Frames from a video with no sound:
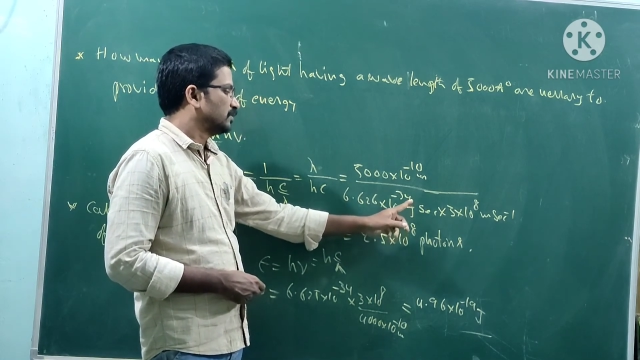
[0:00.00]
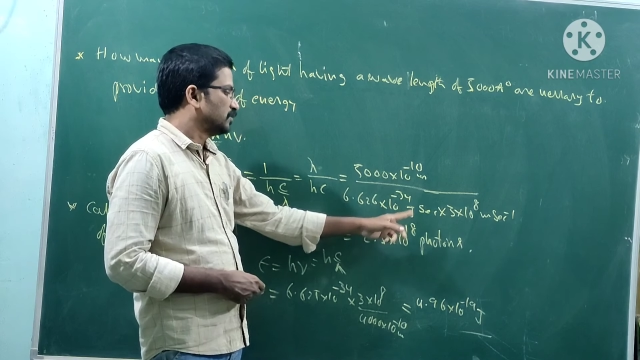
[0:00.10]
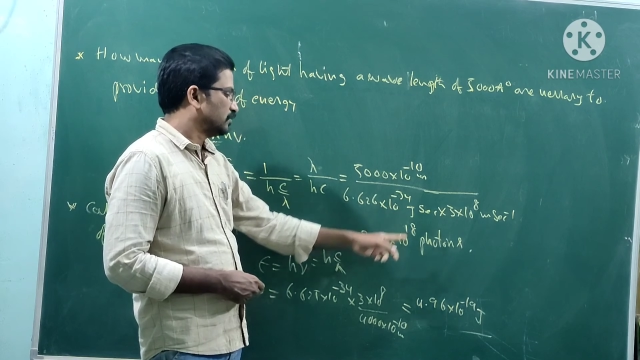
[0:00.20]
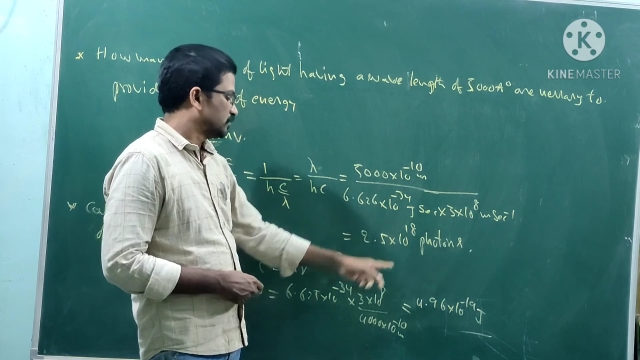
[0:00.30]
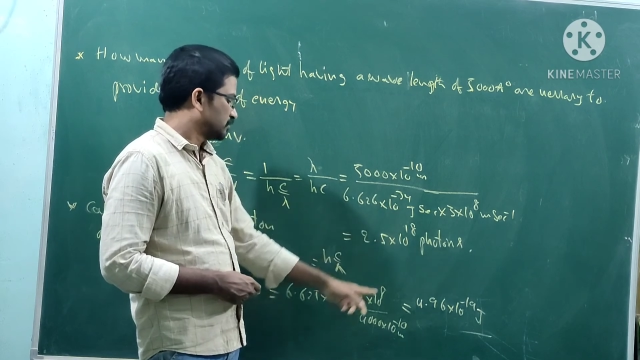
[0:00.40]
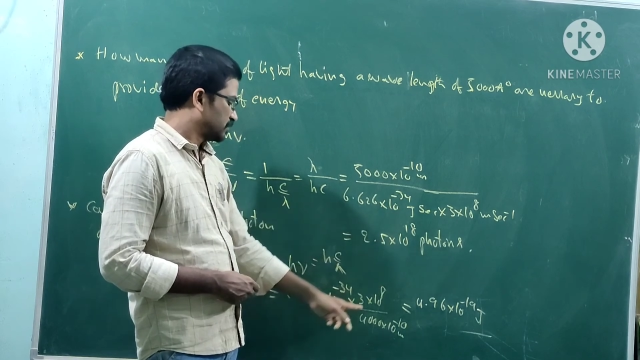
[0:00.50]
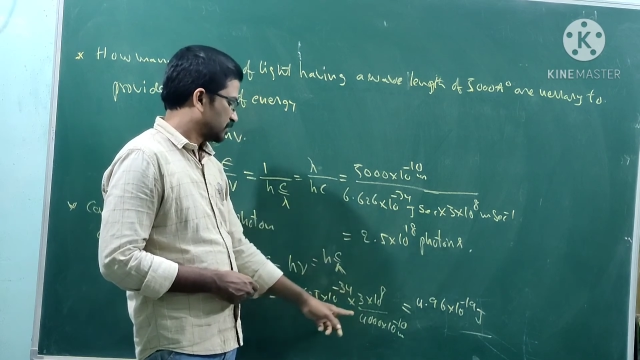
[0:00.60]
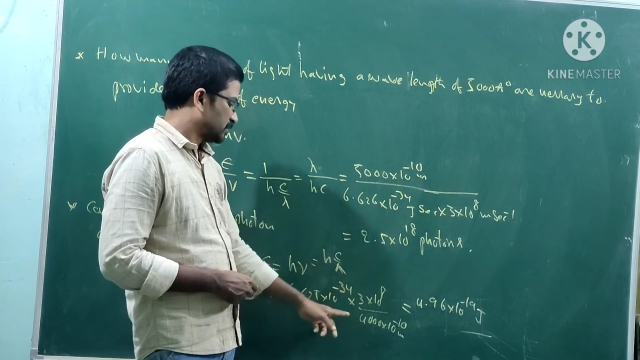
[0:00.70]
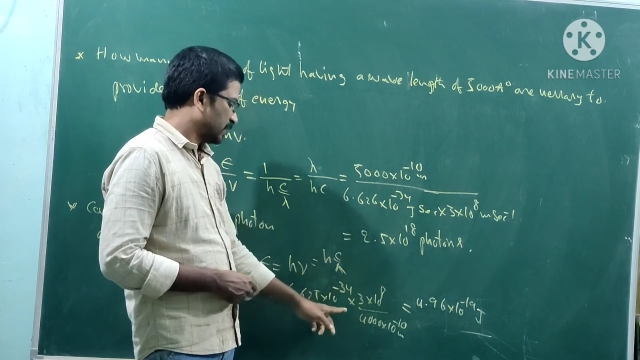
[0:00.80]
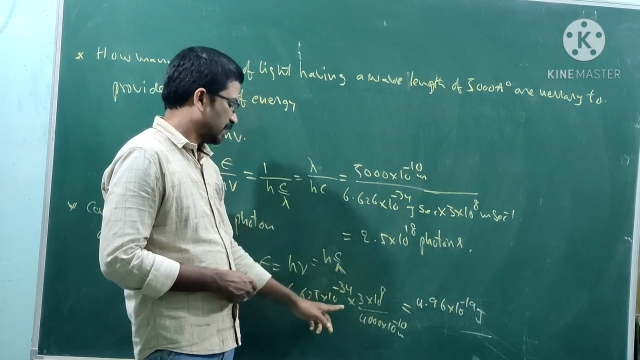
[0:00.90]

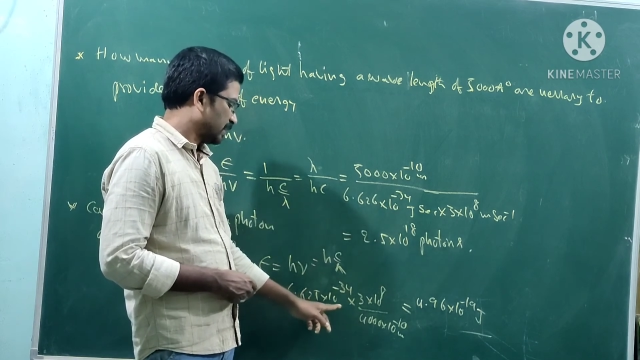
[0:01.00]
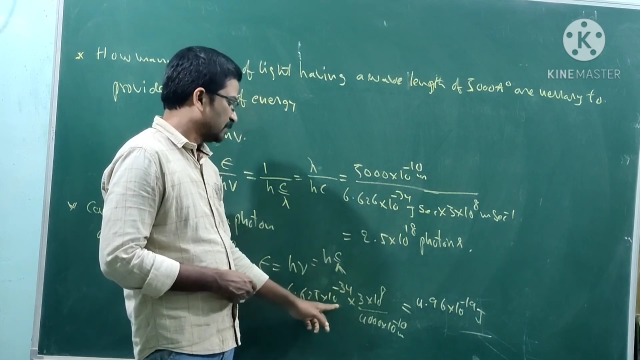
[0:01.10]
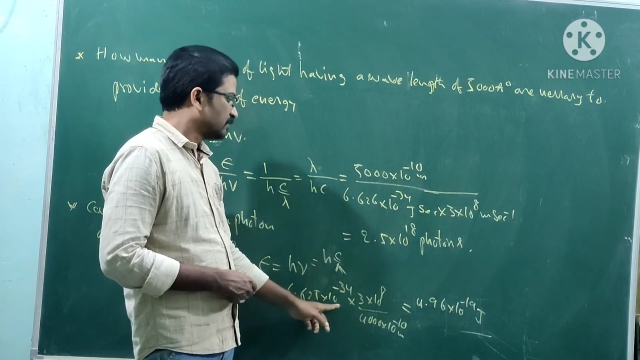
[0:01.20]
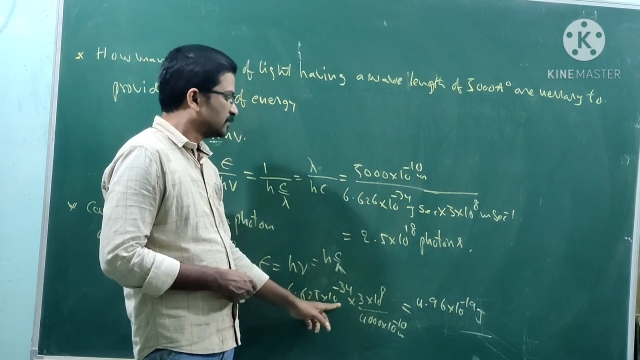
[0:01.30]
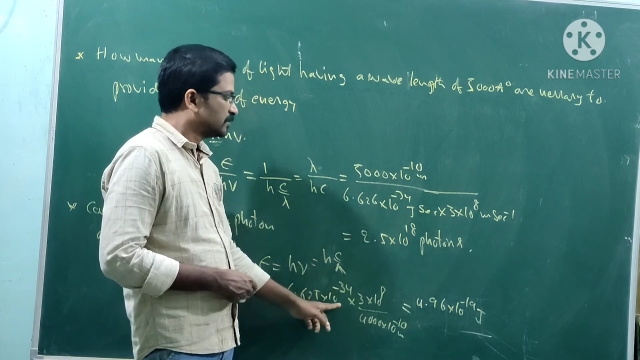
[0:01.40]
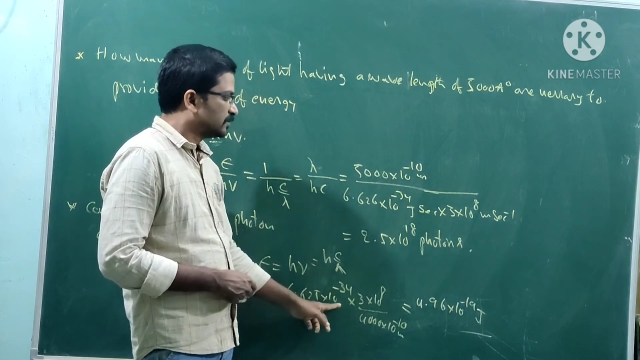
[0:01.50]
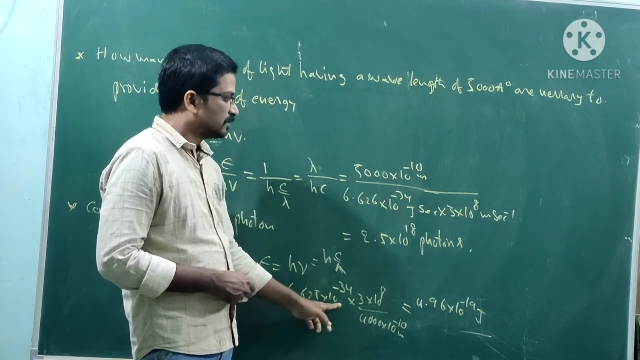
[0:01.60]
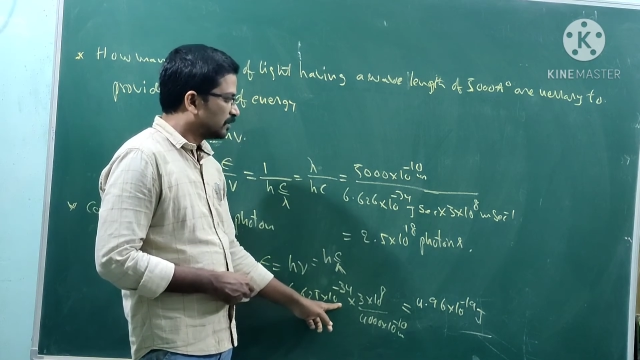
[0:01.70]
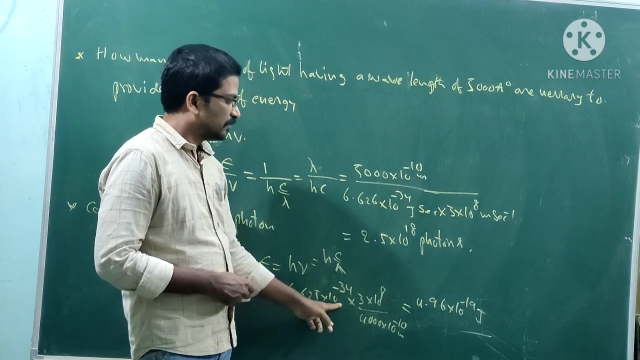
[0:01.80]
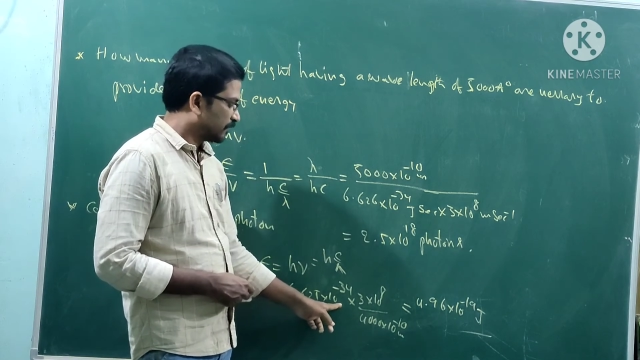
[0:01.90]
joules second.
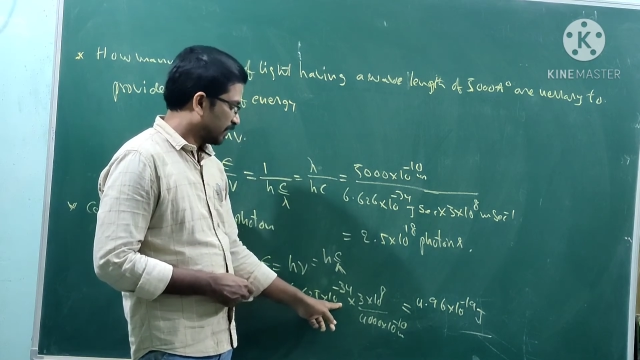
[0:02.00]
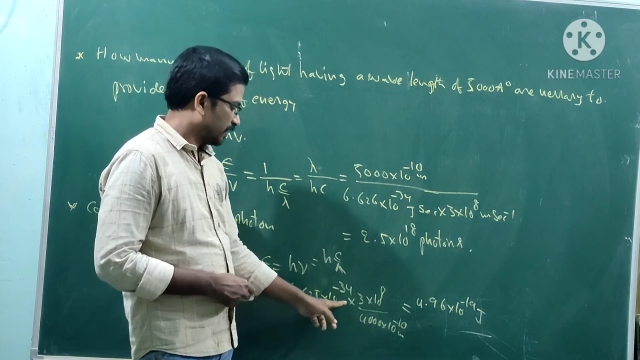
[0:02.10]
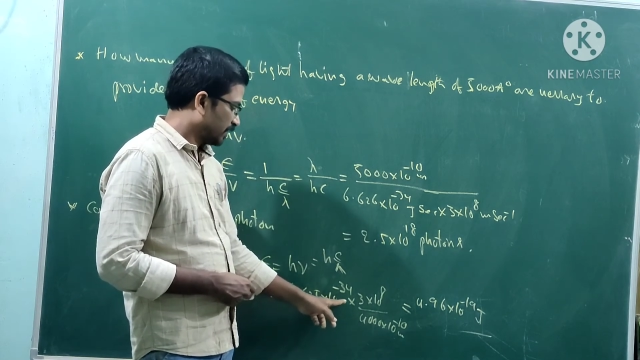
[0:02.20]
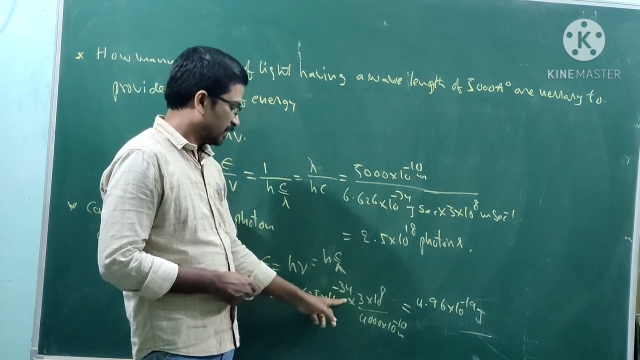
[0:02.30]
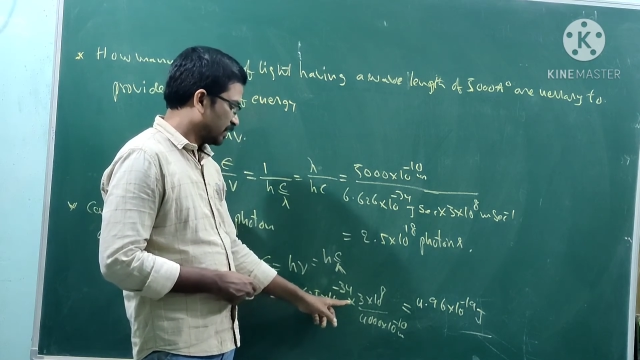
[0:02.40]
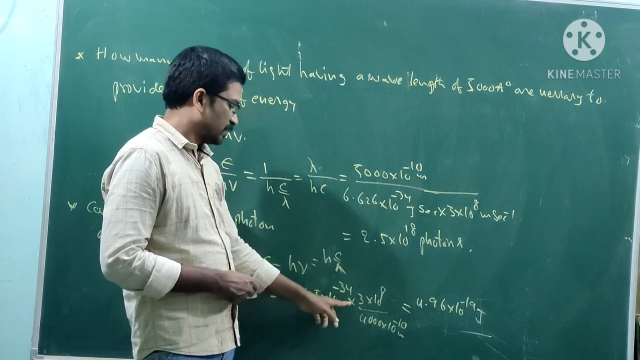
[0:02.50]
Okay,